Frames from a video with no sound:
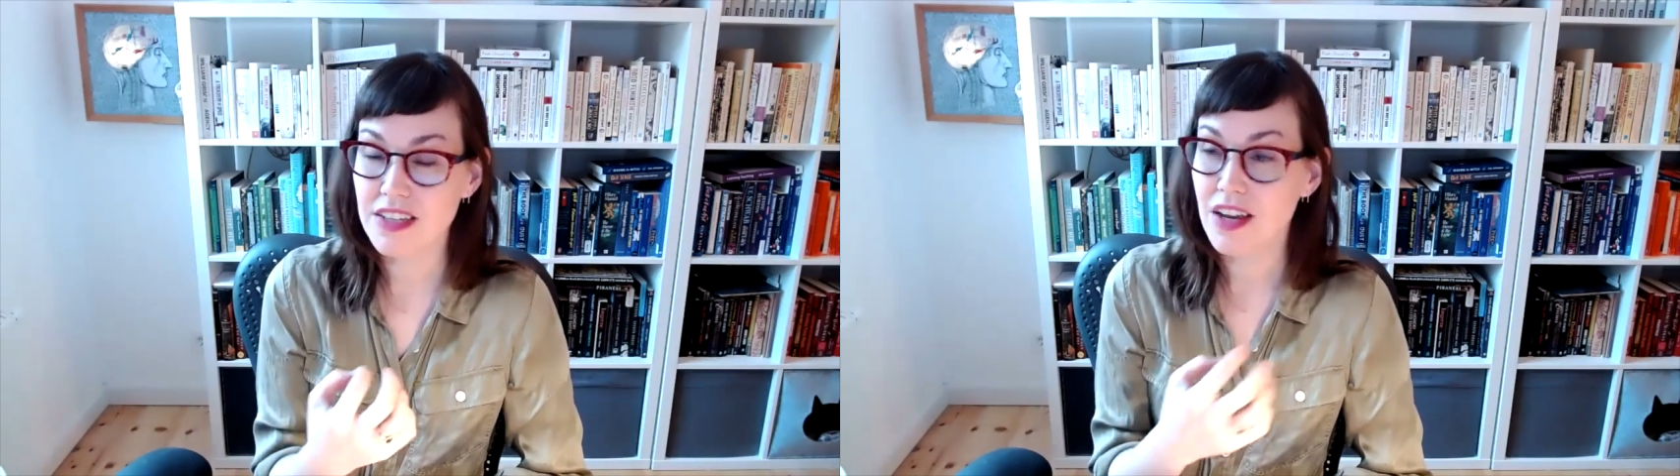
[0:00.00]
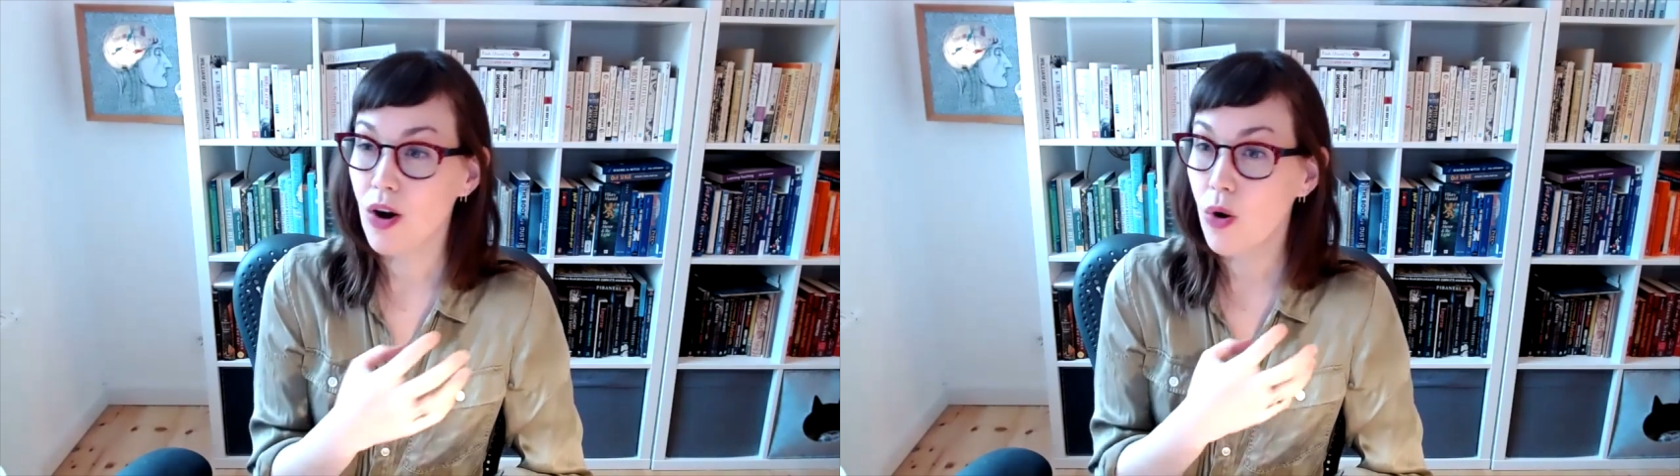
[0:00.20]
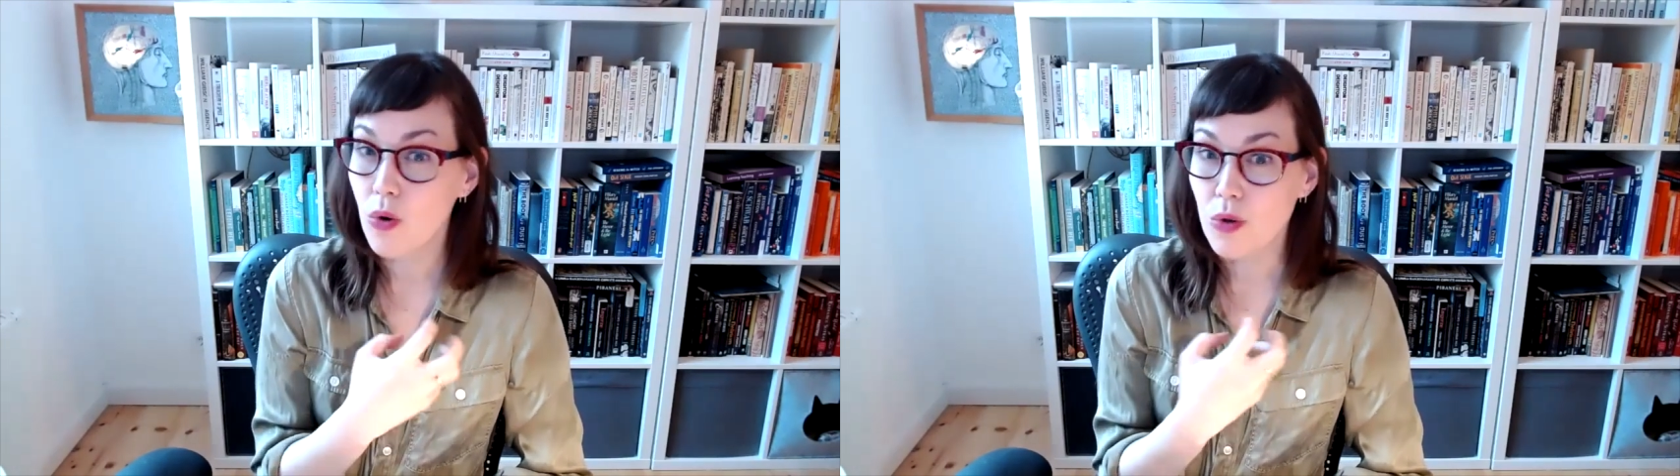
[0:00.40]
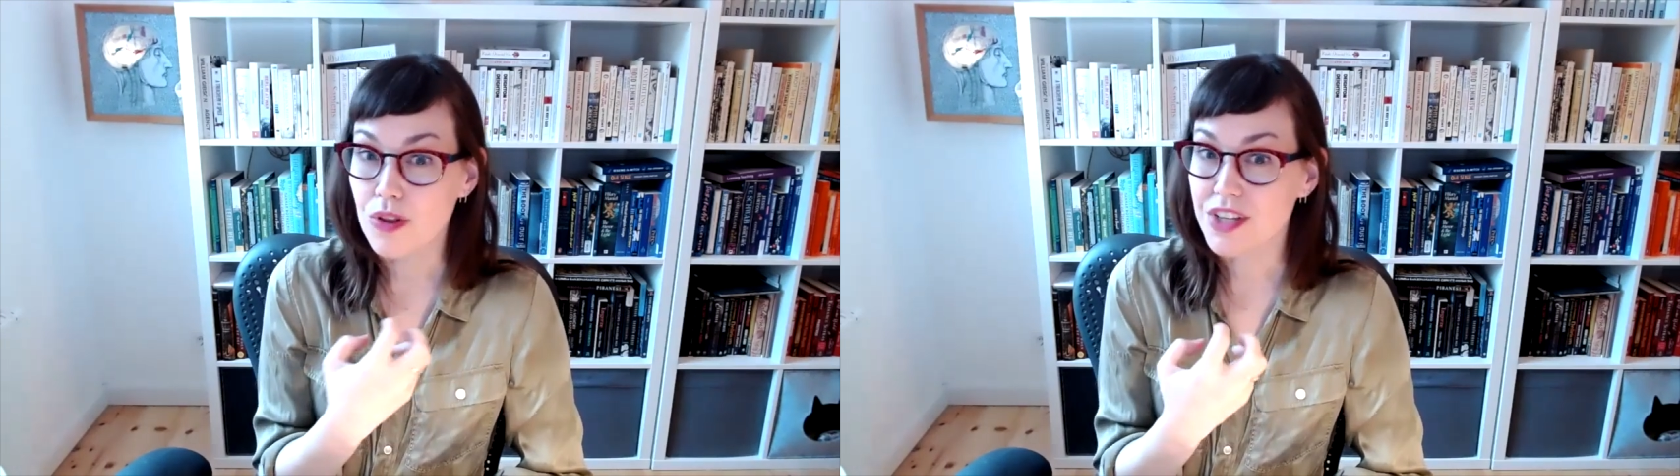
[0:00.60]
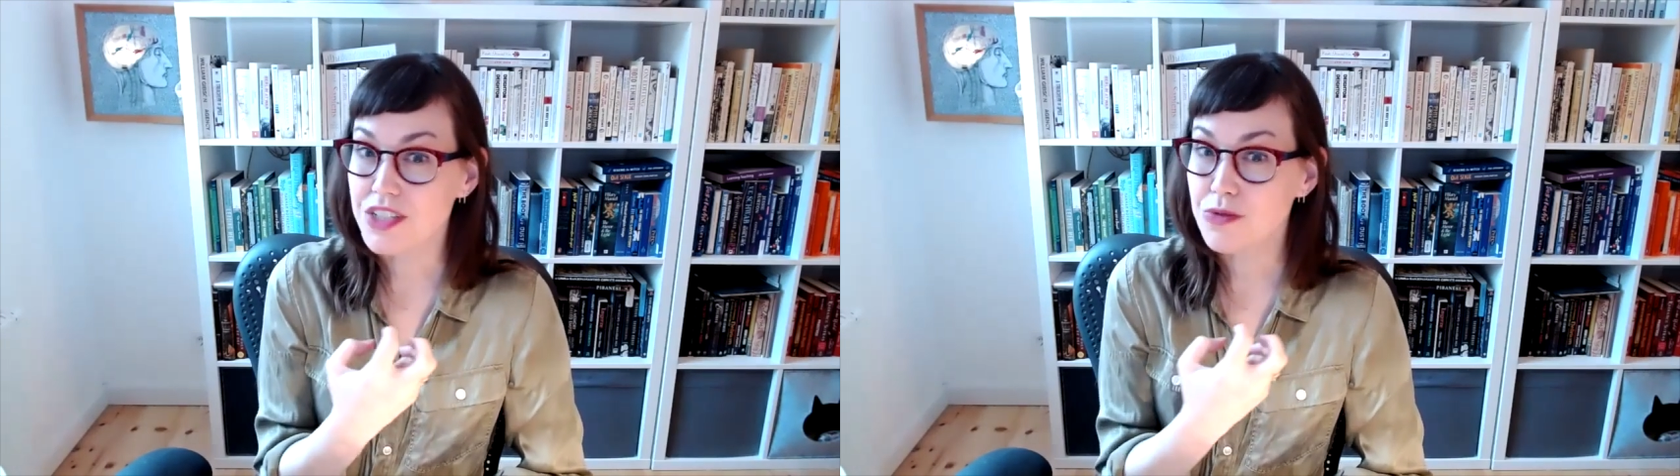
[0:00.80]
hole
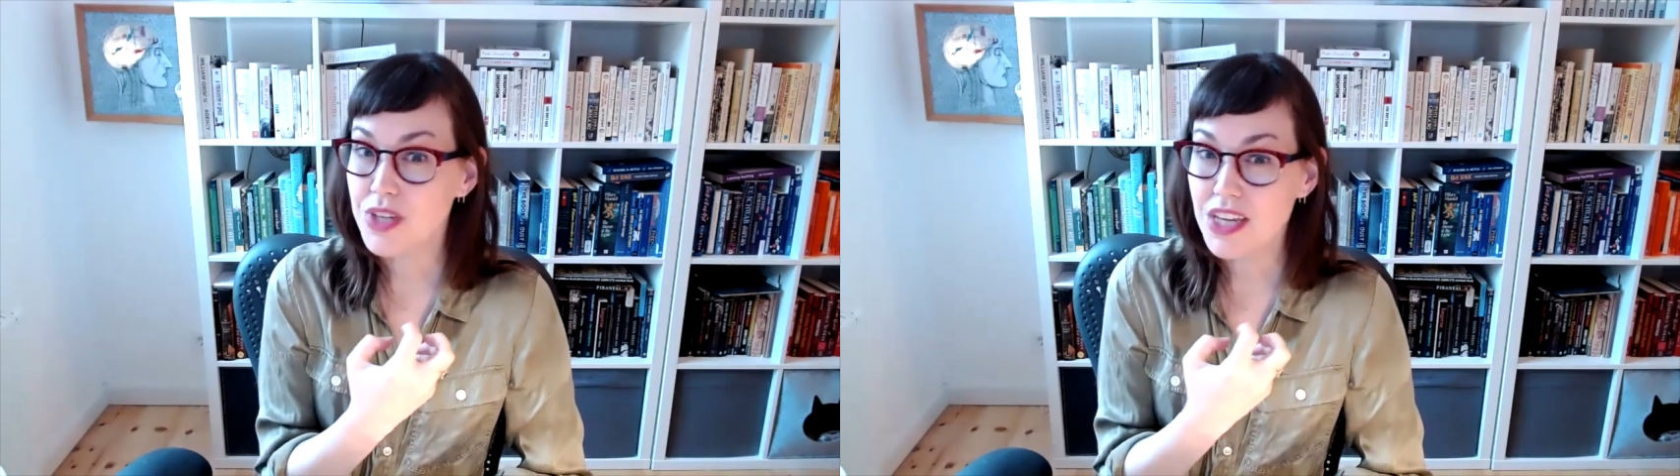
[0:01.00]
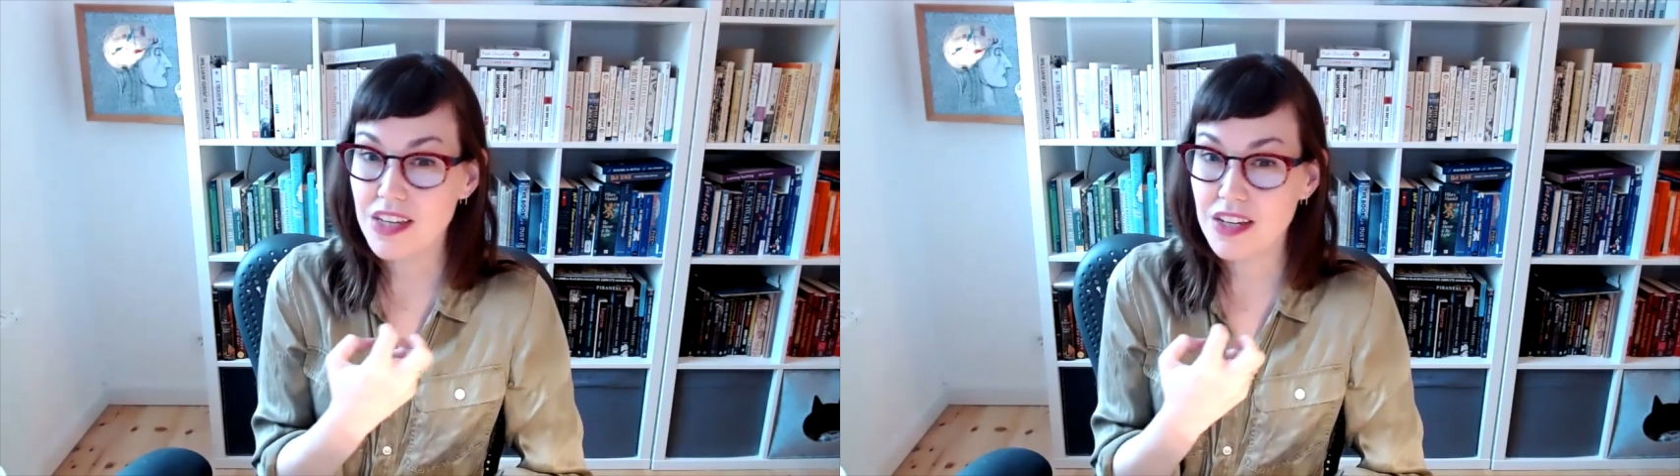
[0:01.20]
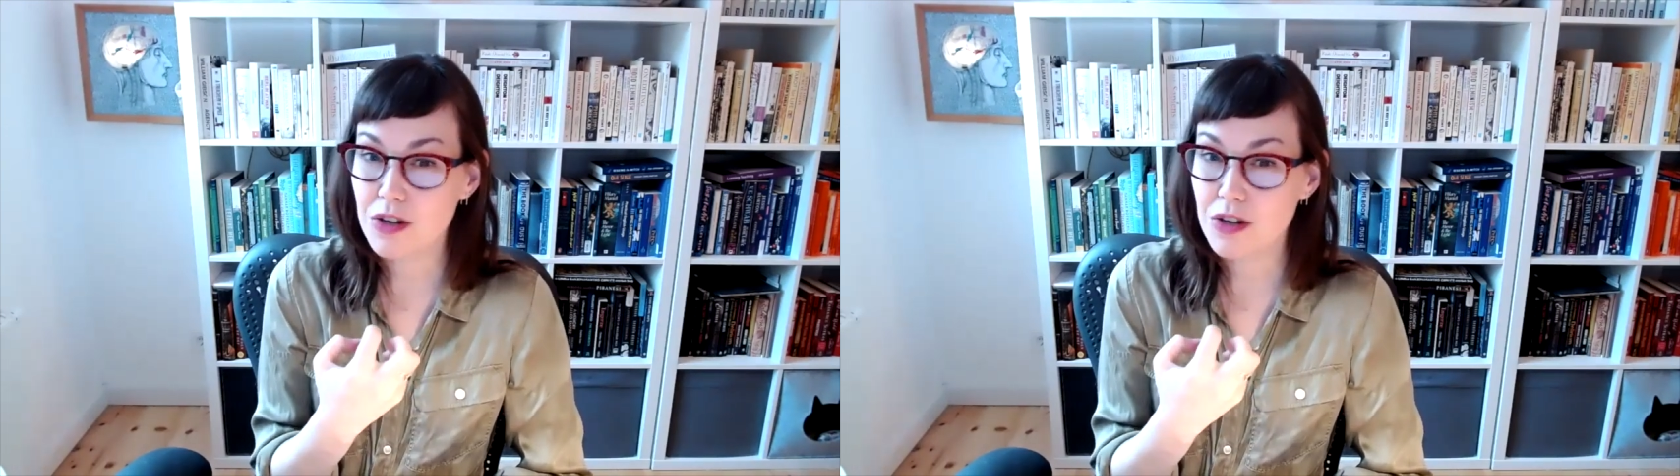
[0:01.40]
that you can't